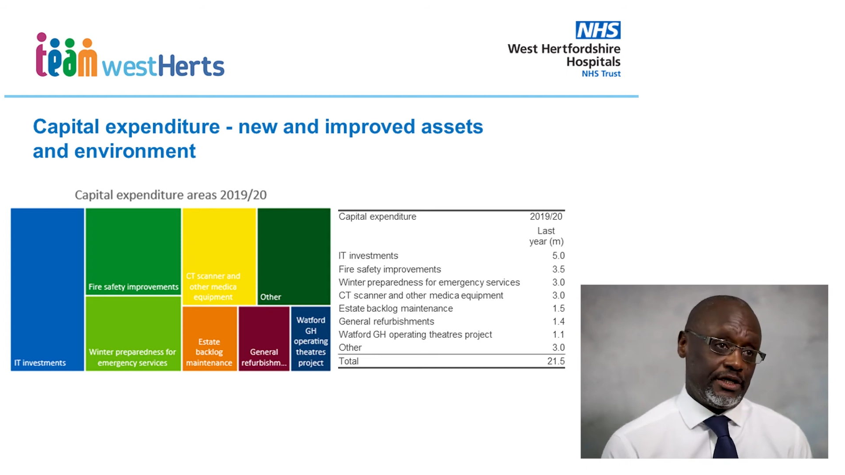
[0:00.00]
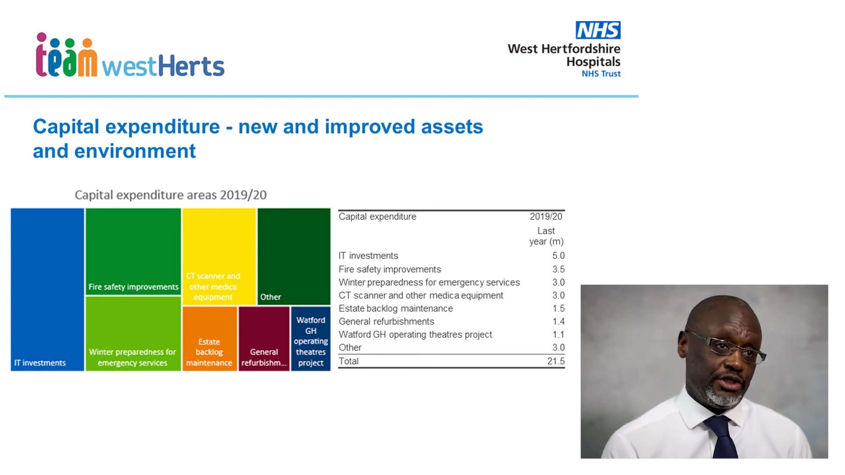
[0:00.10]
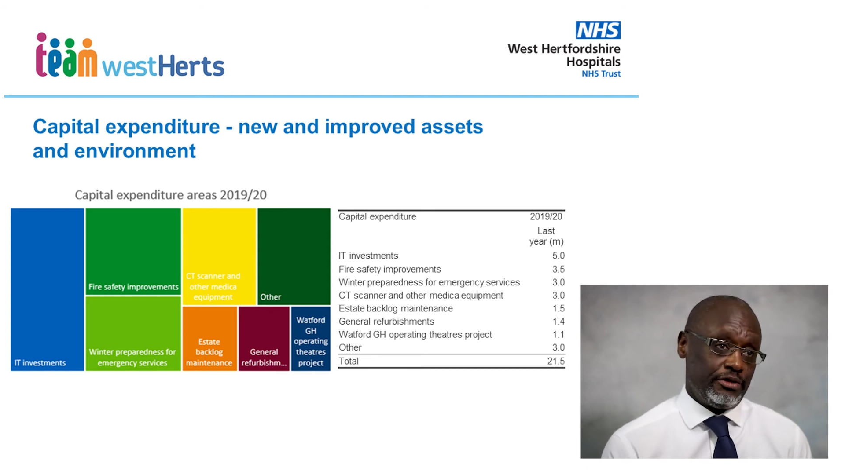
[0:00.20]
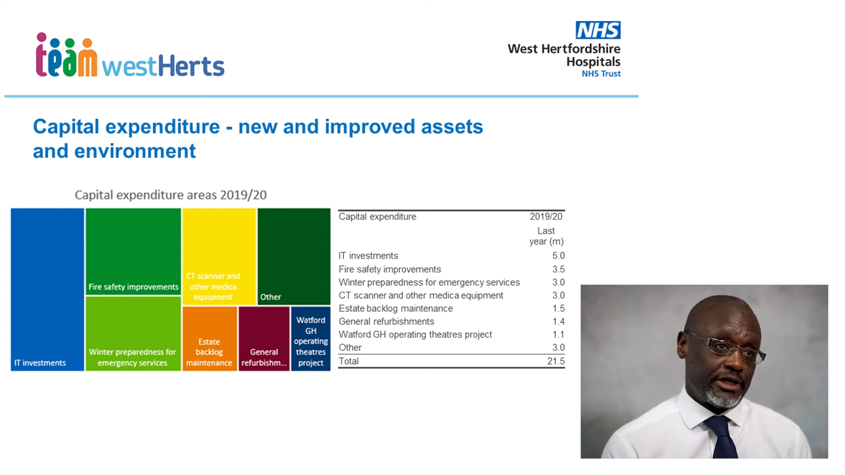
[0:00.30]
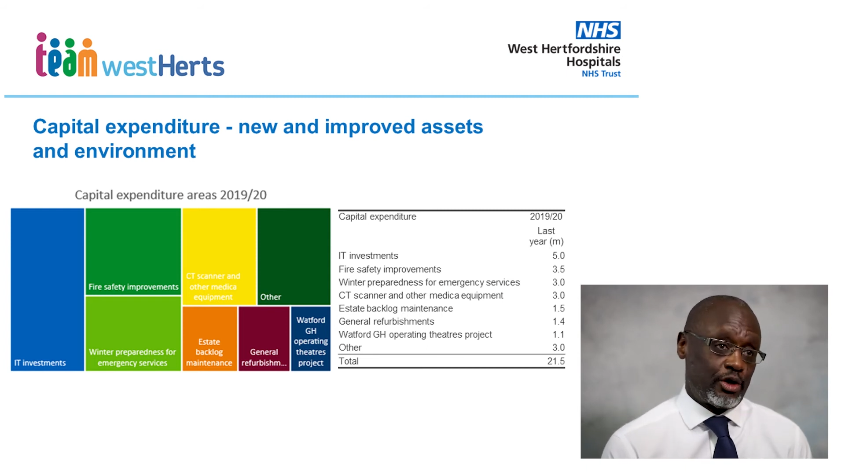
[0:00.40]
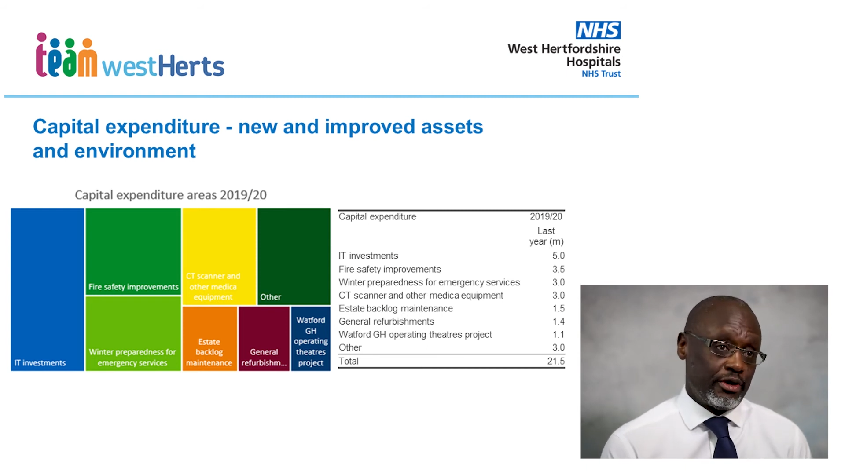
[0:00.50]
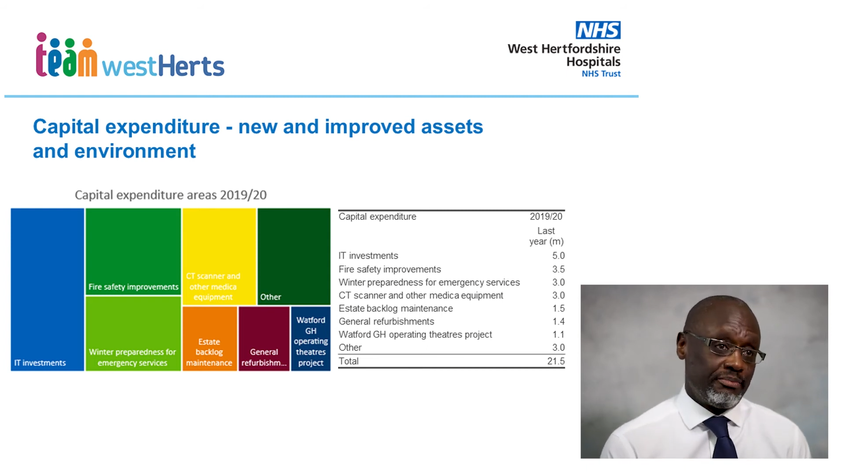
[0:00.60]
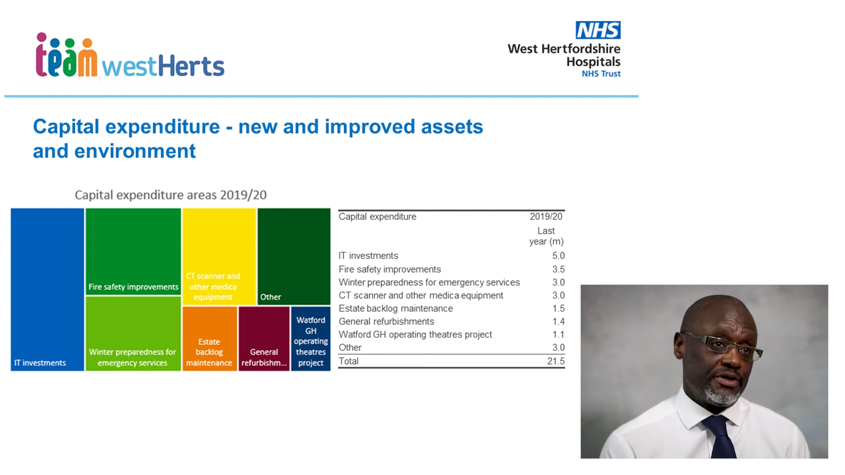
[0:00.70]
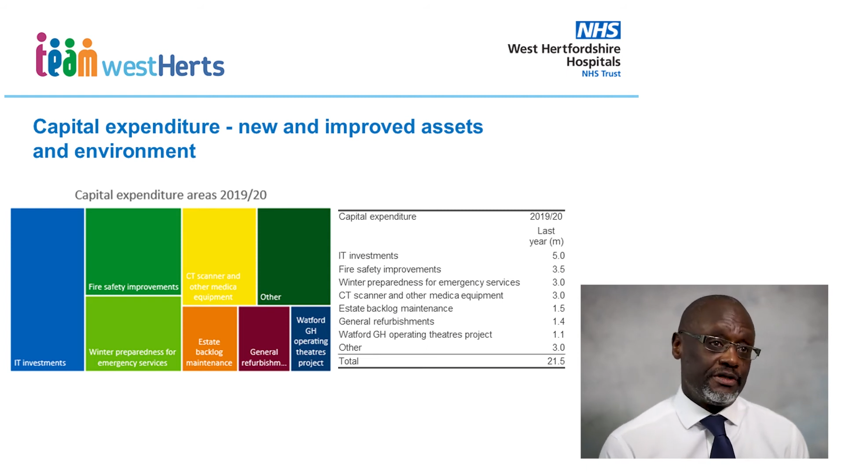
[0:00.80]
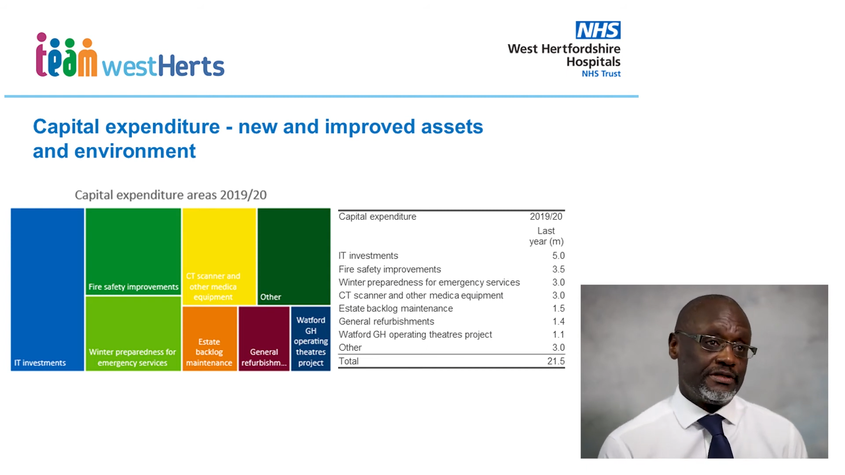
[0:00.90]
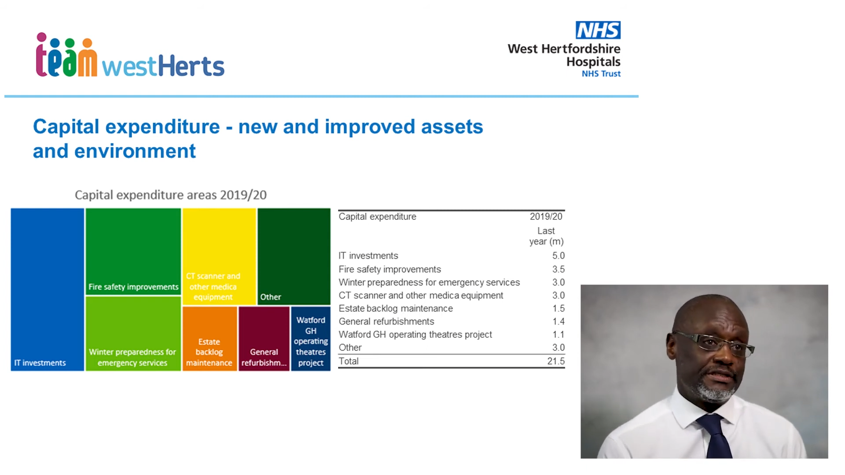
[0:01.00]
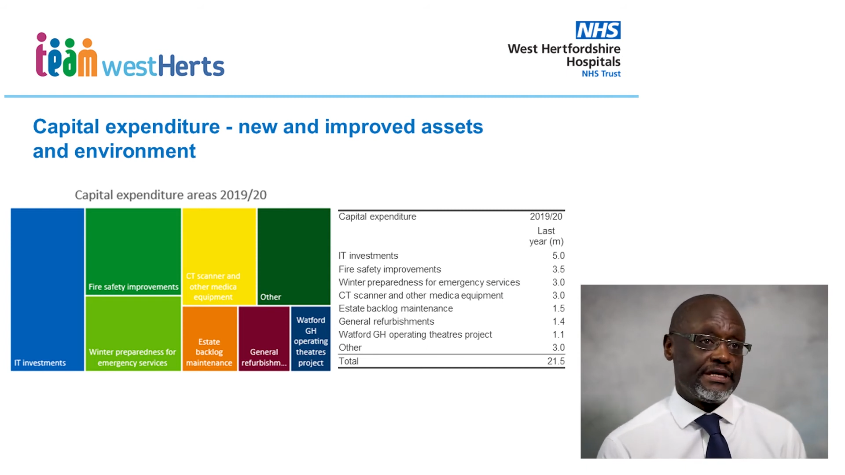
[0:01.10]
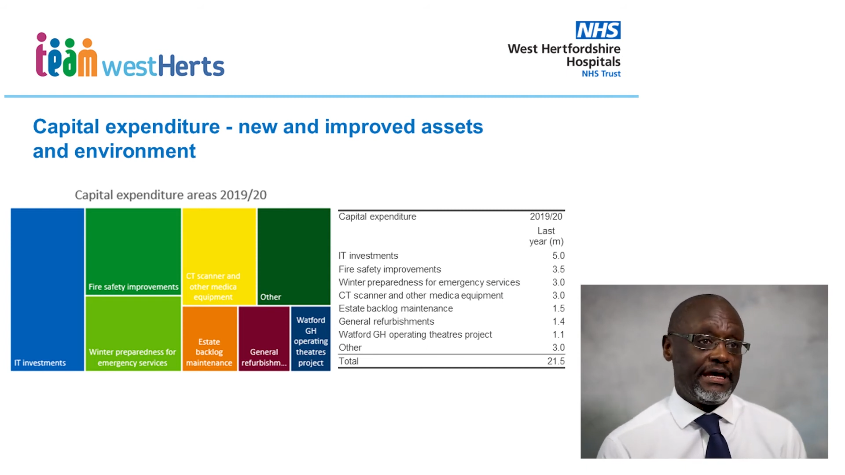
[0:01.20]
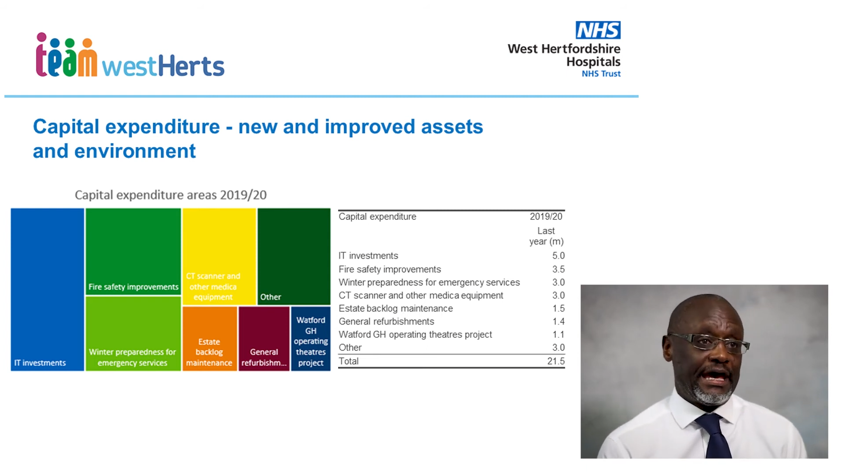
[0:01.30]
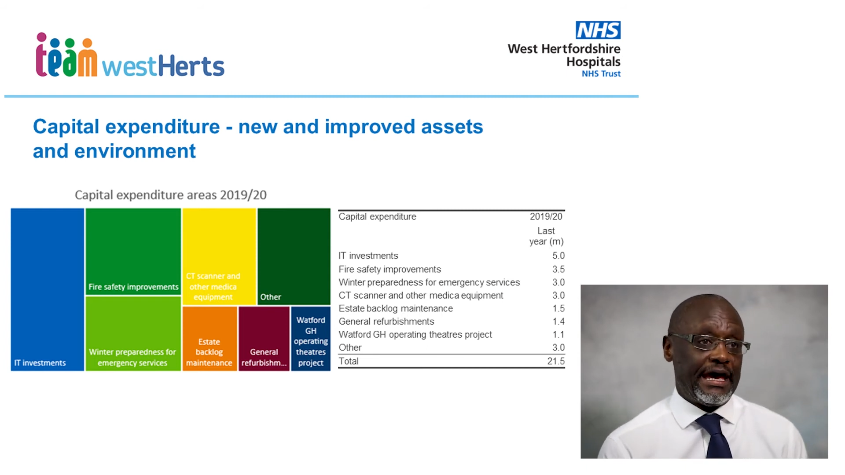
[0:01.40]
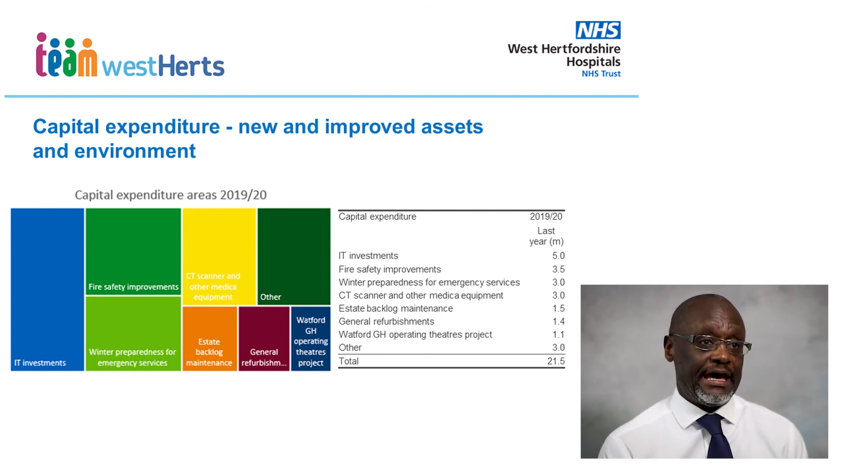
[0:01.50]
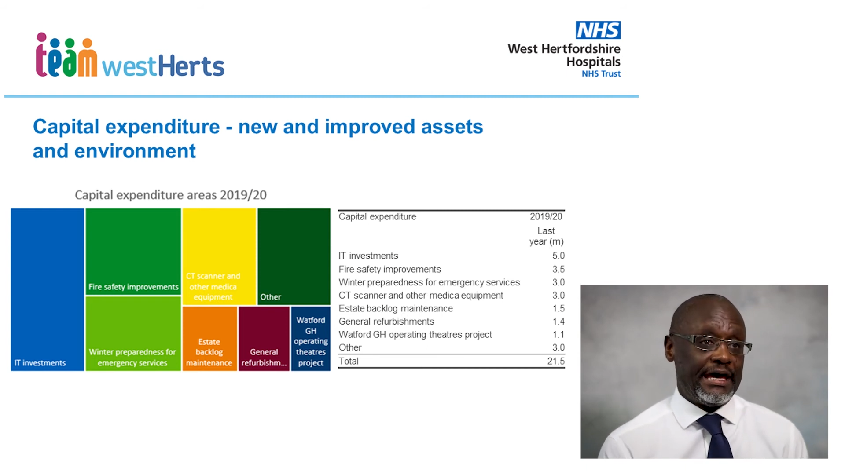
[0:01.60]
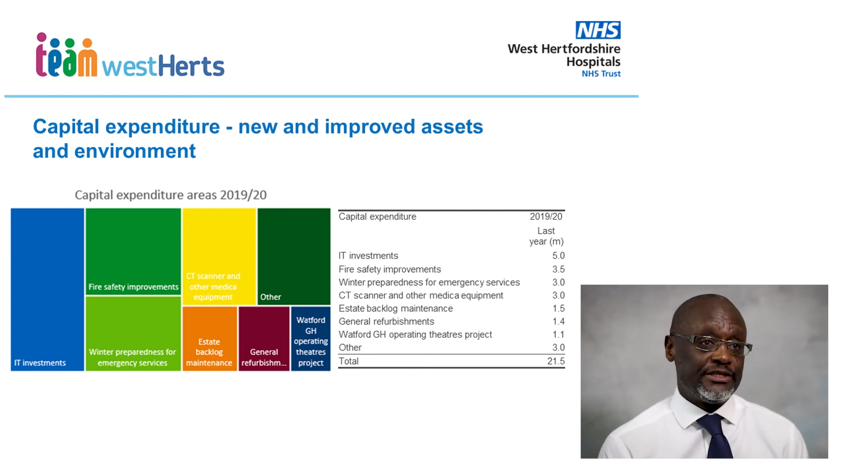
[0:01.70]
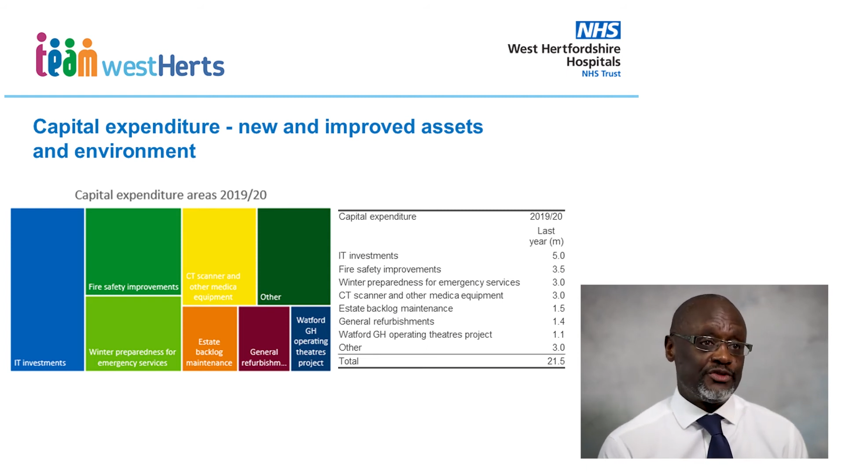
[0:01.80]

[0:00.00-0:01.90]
new equipment, and